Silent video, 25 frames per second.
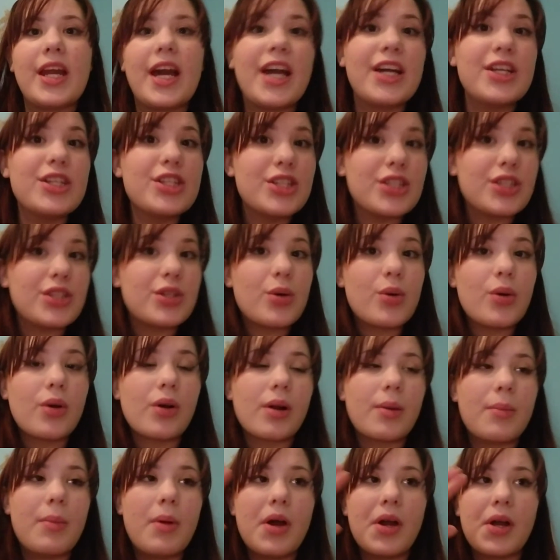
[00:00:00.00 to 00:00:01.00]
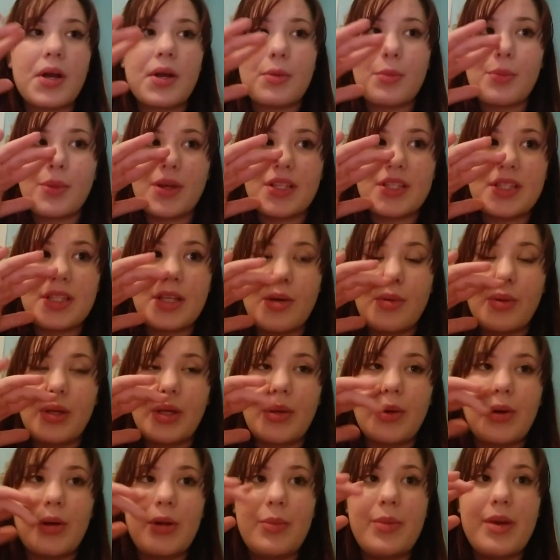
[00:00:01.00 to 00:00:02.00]
I just tore apart my sewing
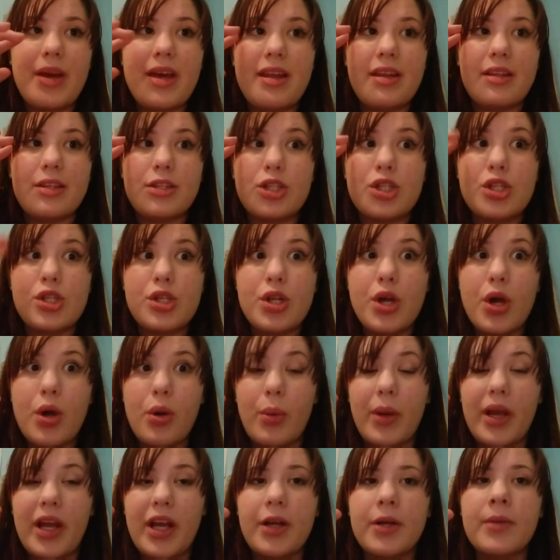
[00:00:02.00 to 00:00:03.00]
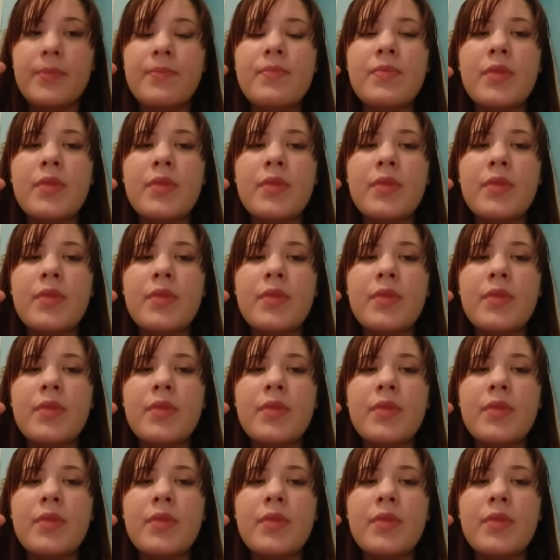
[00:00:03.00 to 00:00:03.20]
room and it's nowhere.